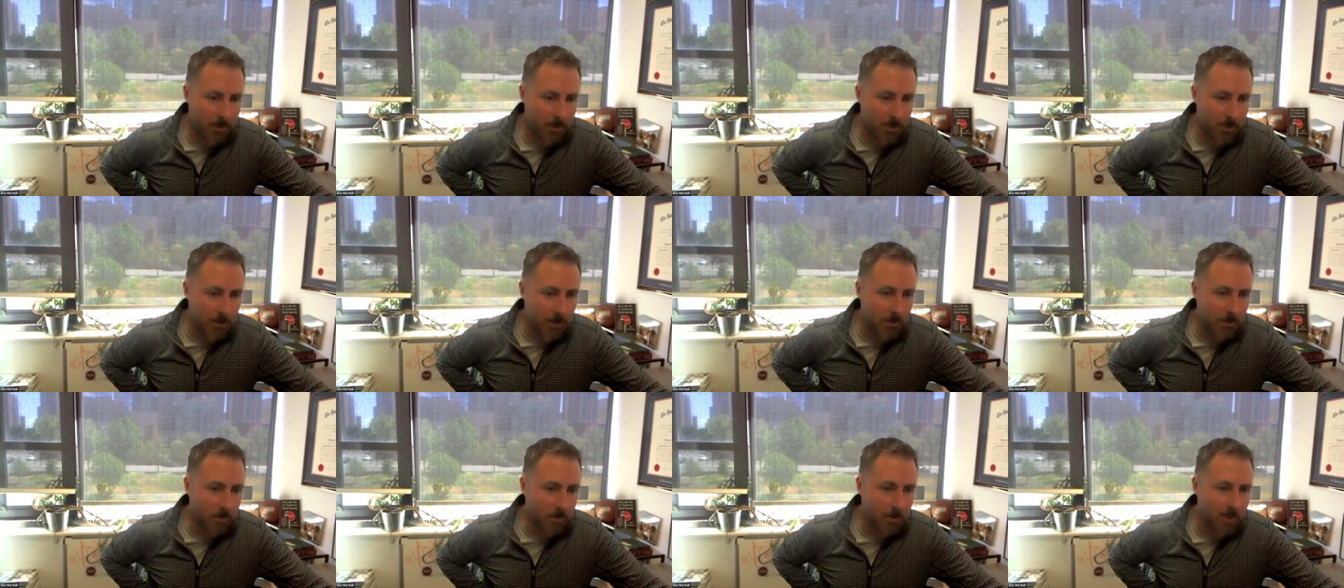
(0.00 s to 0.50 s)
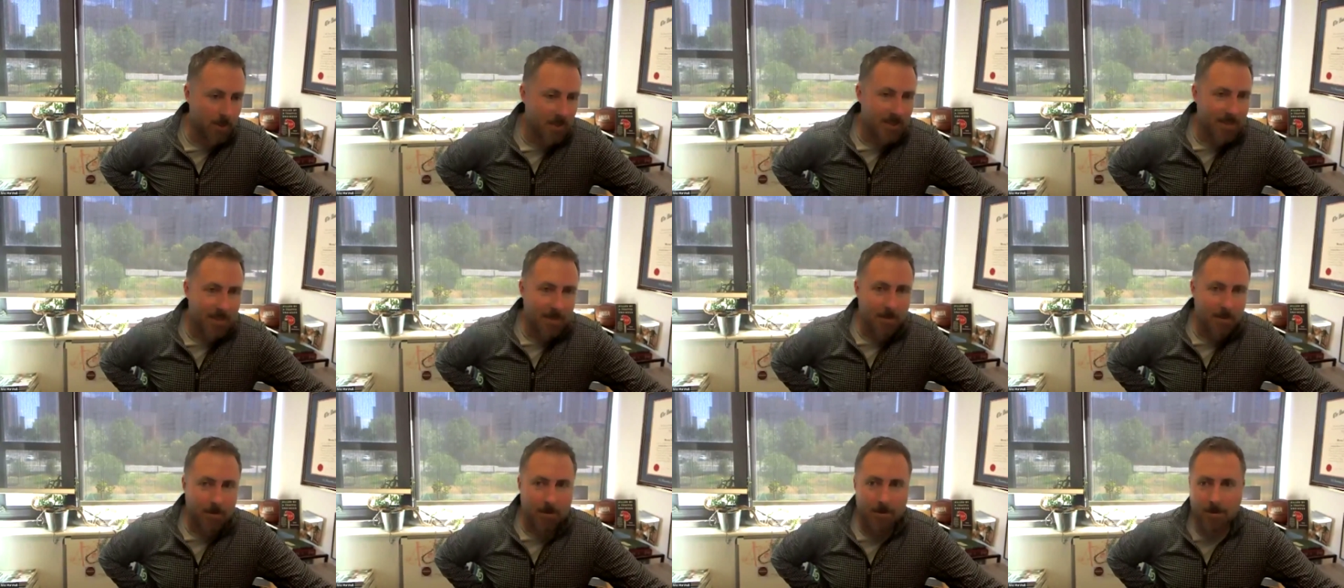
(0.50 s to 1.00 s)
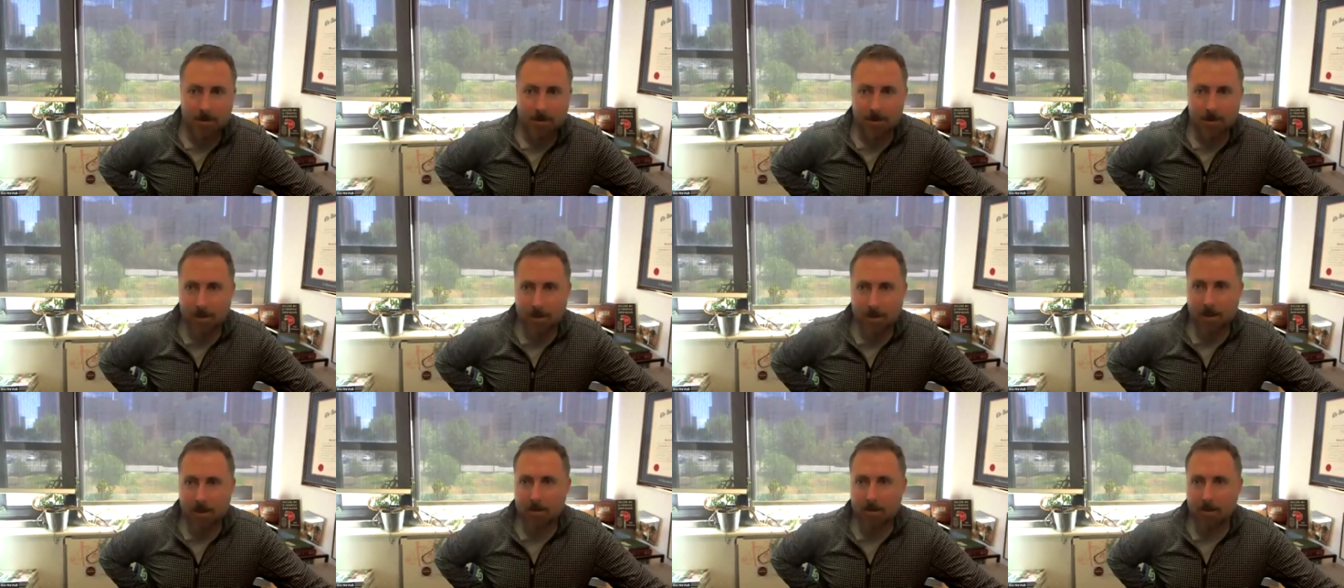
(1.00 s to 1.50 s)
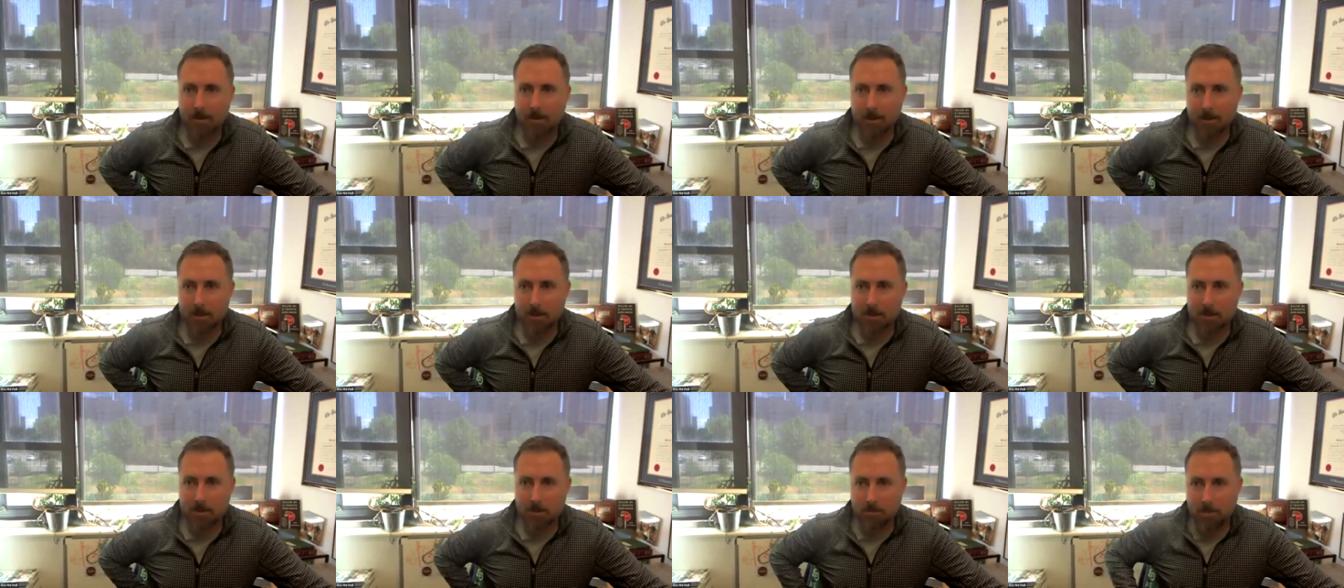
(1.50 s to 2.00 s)
So I think
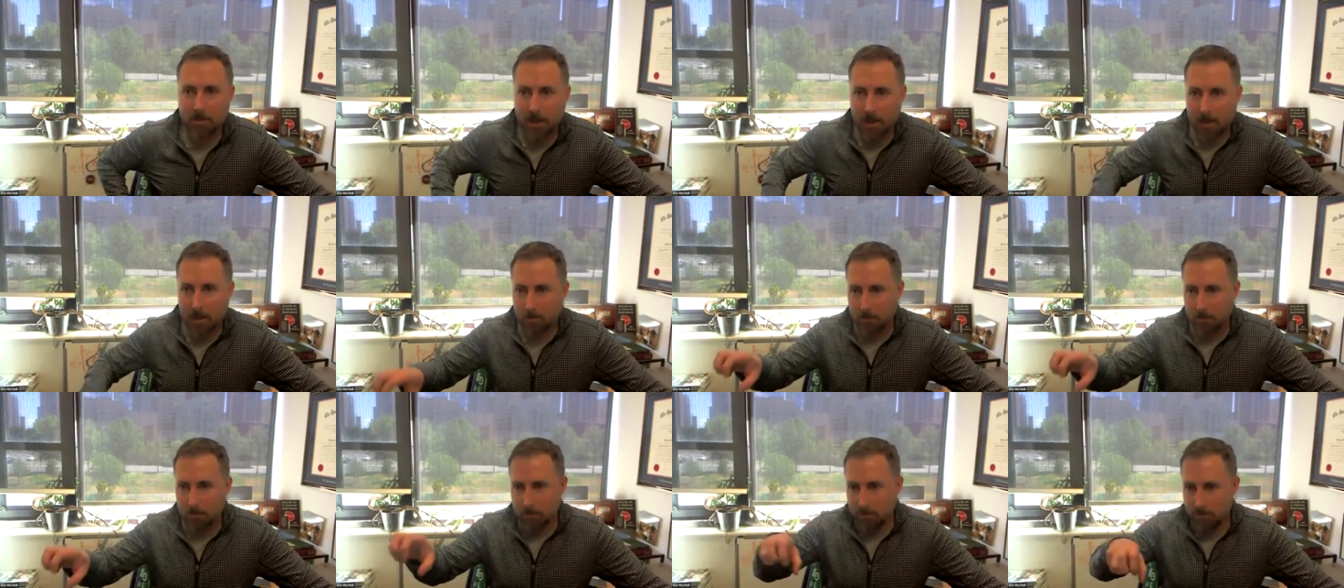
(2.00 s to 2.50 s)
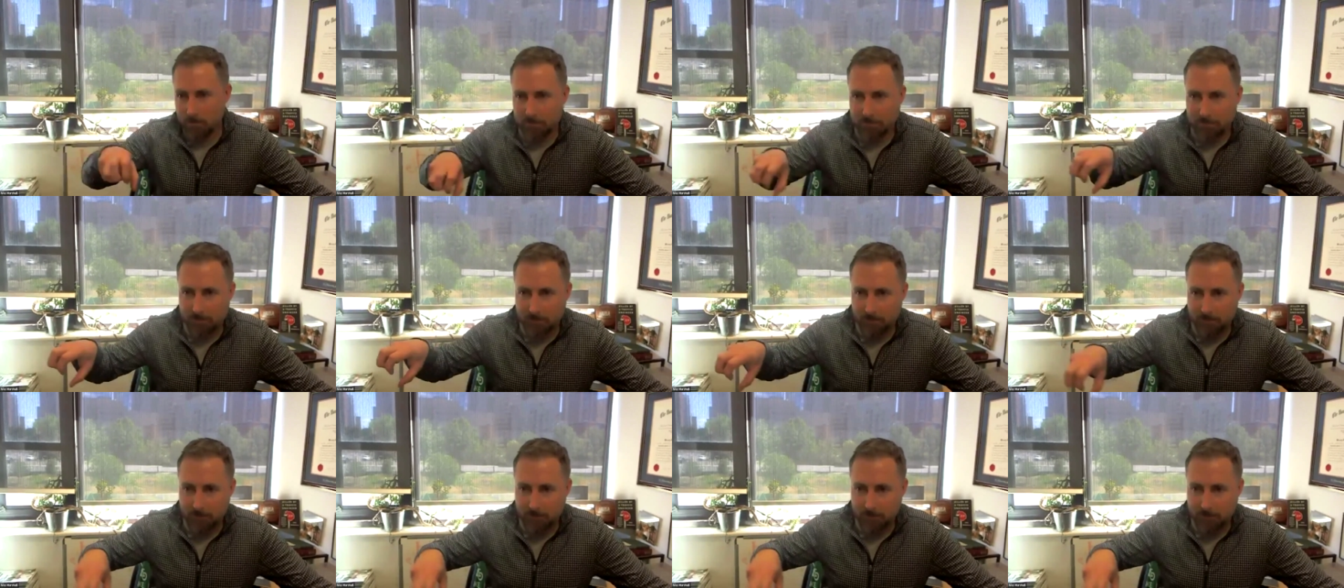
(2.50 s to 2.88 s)
it's a matter of